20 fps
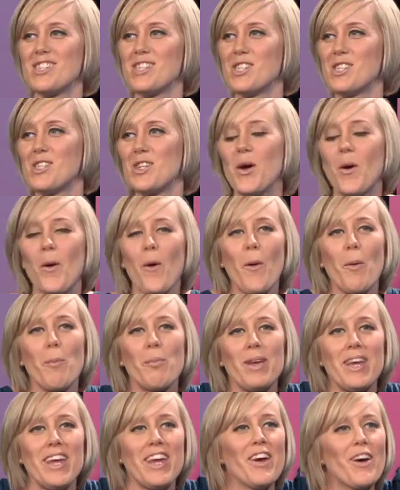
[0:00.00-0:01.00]

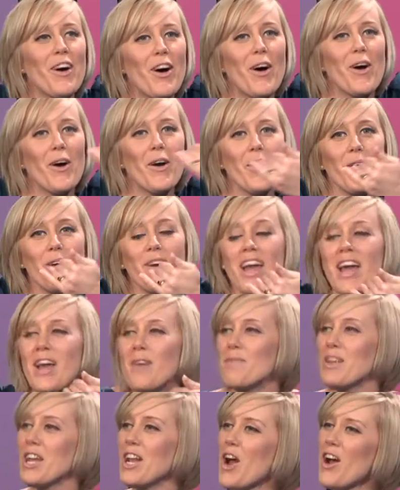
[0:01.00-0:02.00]
Scorpio. You
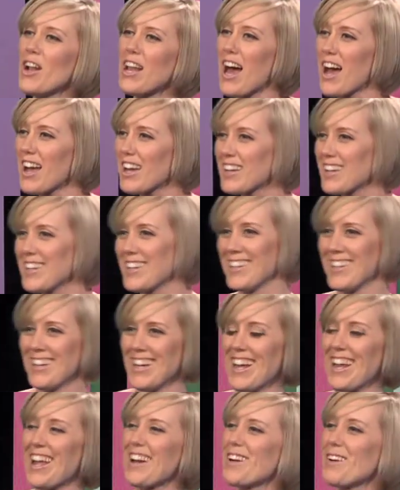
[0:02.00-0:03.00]
know,
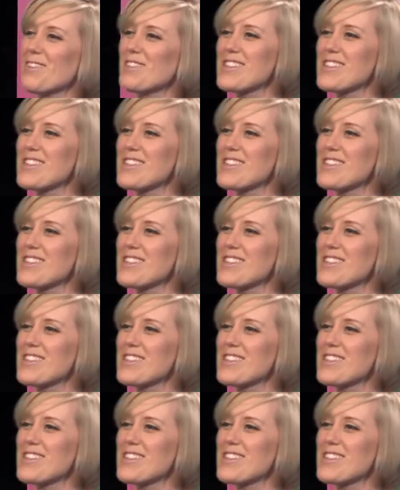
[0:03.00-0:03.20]
like I was